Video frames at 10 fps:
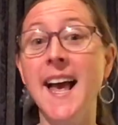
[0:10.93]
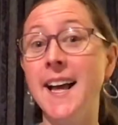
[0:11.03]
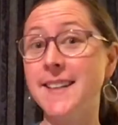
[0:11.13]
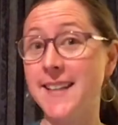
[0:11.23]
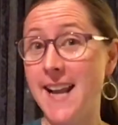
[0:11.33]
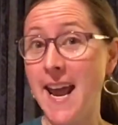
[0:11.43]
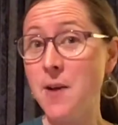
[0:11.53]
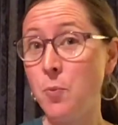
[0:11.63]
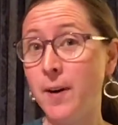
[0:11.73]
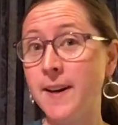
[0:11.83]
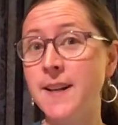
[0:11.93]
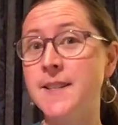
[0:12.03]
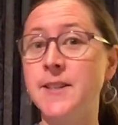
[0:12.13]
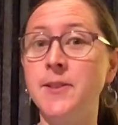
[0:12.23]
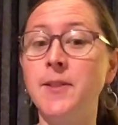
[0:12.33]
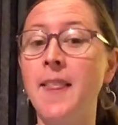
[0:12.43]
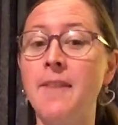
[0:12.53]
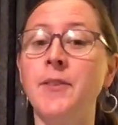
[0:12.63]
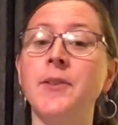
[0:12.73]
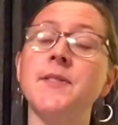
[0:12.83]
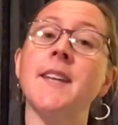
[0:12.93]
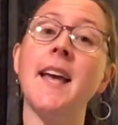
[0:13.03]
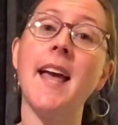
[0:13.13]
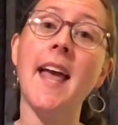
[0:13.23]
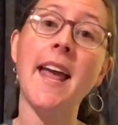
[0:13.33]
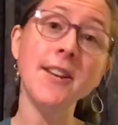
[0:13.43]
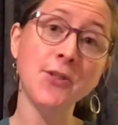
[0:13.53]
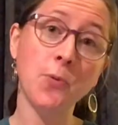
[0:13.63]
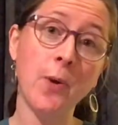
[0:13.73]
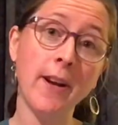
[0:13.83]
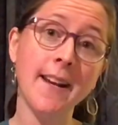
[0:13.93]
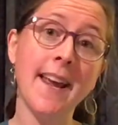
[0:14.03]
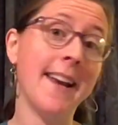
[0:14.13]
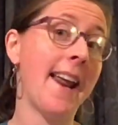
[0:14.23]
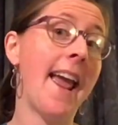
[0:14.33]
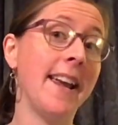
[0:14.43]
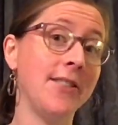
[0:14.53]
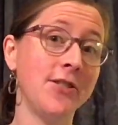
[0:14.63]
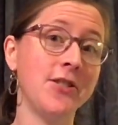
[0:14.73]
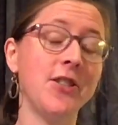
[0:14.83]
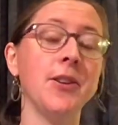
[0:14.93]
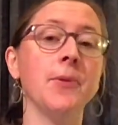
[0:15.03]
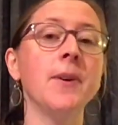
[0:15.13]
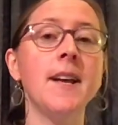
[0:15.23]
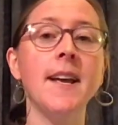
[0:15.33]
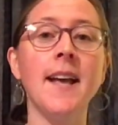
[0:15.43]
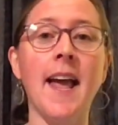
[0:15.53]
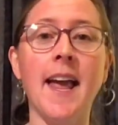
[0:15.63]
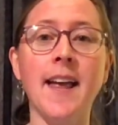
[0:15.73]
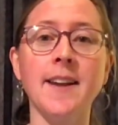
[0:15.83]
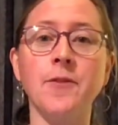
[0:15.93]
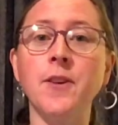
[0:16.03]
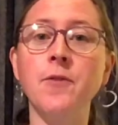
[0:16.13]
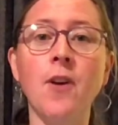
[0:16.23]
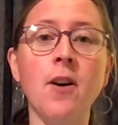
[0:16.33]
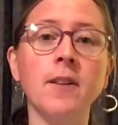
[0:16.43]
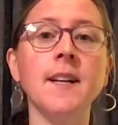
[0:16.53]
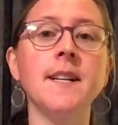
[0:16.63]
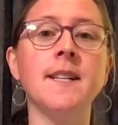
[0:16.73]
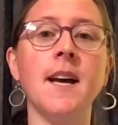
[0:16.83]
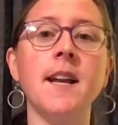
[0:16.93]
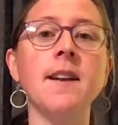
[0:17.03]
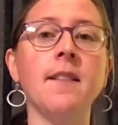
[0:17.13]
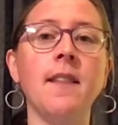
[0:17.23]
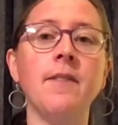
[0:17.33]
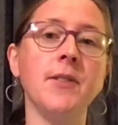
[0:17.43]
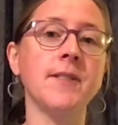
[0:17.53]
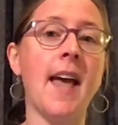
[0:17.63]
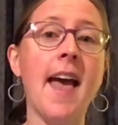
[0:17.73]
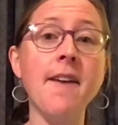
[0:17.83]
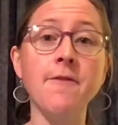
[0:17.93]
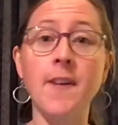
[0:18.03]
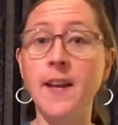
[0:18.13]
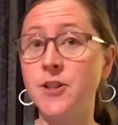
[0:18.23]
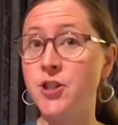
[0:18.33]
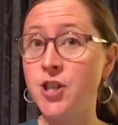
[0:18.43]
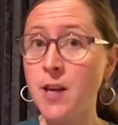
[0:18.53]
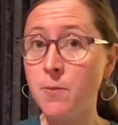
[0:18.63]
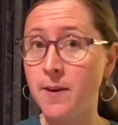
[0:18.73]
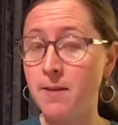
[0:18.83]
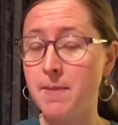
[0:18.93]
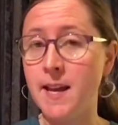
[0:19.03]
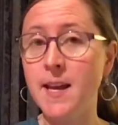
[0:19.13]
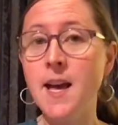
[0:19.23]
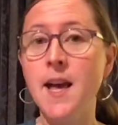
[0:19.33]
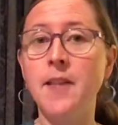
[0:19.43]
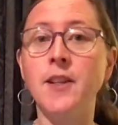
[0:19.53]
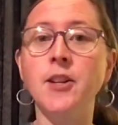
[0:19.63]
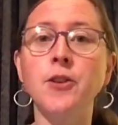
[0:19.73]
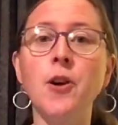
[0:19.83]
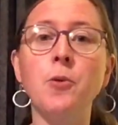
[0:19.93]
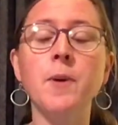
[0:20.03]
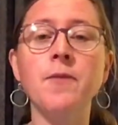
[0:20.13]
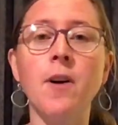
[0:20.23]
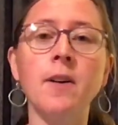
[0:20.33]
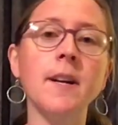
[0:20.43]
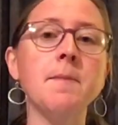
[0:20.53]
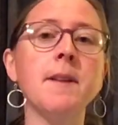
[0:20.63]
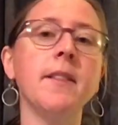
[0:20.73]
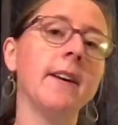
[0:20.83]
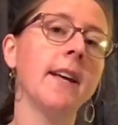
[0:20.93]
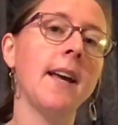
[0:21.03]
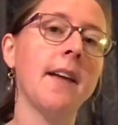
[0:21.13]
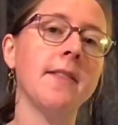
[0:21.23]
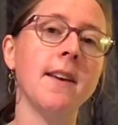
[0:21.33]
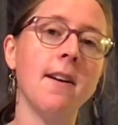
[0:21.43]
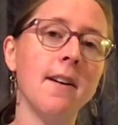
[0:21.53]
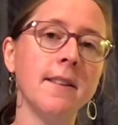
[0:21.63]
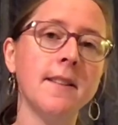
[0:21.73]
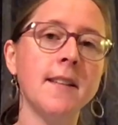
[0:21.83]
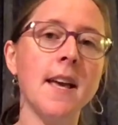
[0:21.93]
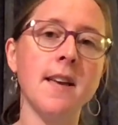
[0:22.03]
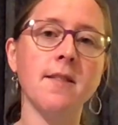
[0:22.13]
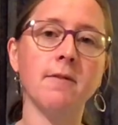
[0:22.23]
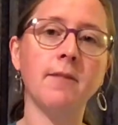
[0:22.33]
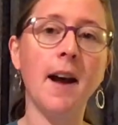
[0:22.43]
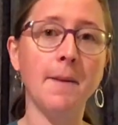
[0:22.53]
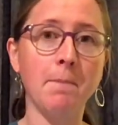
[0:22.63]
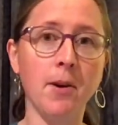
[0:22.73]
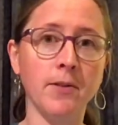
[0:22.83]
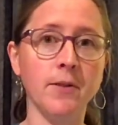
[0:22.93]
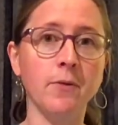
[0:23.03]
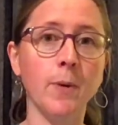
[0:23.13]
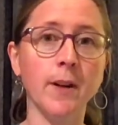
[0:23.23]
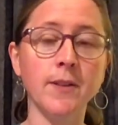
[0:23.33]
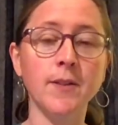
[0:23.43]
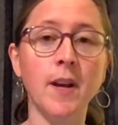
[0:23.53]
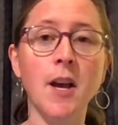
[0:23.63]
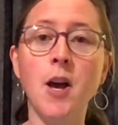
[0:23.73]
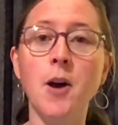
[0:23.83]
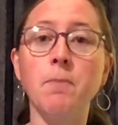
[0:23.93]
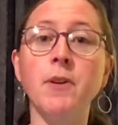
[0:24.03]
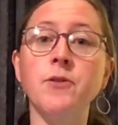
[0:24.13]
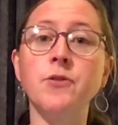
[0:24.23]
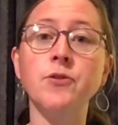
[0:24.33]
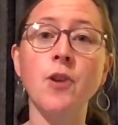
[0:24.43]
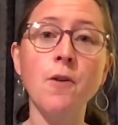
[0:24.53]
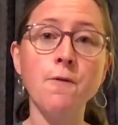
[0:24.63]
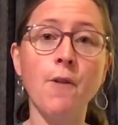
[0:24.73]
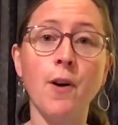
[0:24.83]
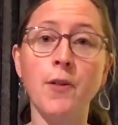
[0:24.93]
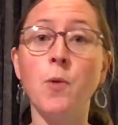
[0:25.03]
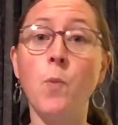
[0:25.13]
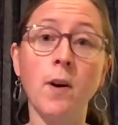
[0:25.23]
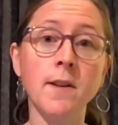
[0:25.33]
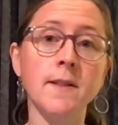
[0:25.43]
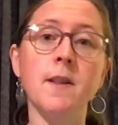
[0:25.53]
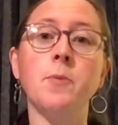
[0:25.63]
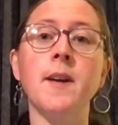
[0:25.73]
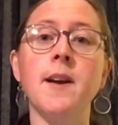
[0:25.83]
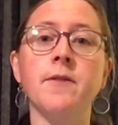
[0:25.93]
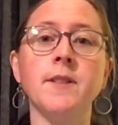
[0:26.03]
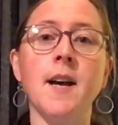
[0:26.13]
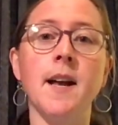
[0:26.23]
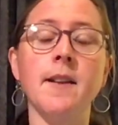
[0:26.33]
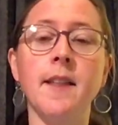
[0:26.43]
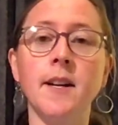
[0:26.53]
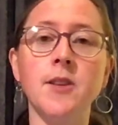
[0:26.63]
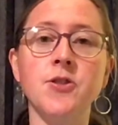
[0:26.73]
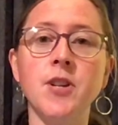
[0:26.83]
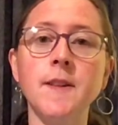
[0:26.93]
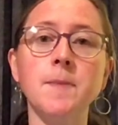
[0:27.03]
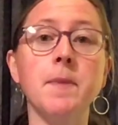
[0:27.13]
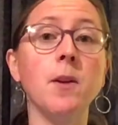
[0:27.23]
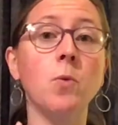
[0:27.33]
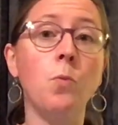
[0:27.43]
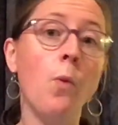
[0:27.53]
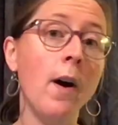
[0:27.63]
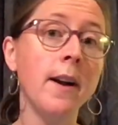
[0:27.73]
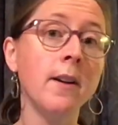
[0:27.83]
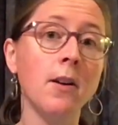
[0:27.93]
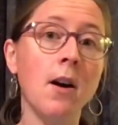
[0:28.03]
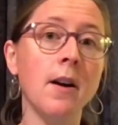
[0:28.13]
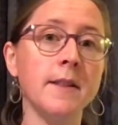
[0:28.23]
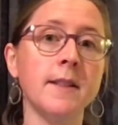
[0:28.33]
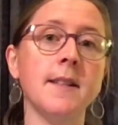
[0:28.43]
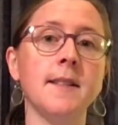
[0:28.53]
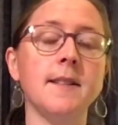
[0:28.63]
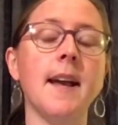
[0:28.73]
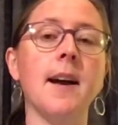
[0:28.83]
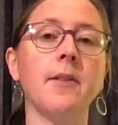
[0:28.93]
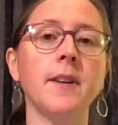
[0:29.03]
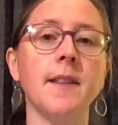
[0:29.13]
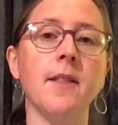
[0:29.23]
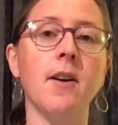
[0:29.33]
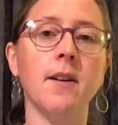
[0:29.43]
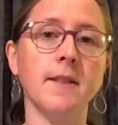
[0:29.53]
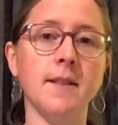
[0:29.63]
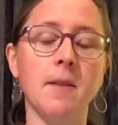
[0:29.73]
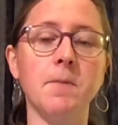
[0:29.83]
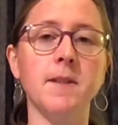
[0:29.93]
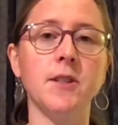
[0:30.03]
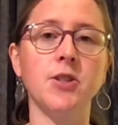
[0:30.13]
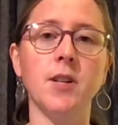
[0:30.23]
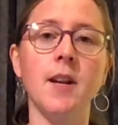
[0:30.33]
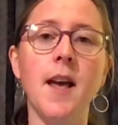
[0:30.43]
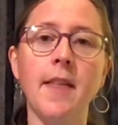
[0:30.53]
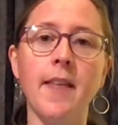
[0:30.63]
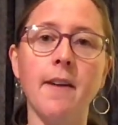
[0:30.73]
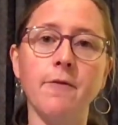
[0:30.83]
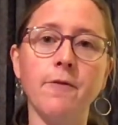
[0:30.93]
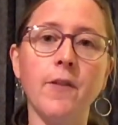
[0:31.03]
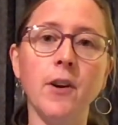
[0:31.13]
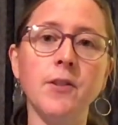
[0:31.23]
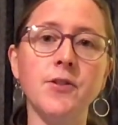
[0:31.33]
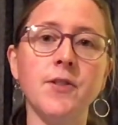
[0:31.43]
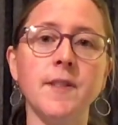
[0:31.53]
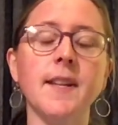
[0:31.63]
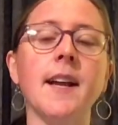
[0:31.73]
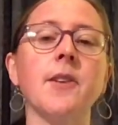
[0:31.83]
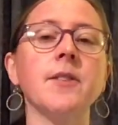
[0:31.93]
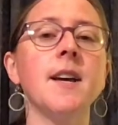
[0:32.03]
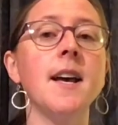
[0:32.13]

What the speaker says: Today we're going to do levels H1 and H2. And if you've already done levels F and G with me, then you know we've already been looking at the onset and the rhyme parts of words. But so far, the words that we have done, there has just been one consonant sound in the onset position, that first sound.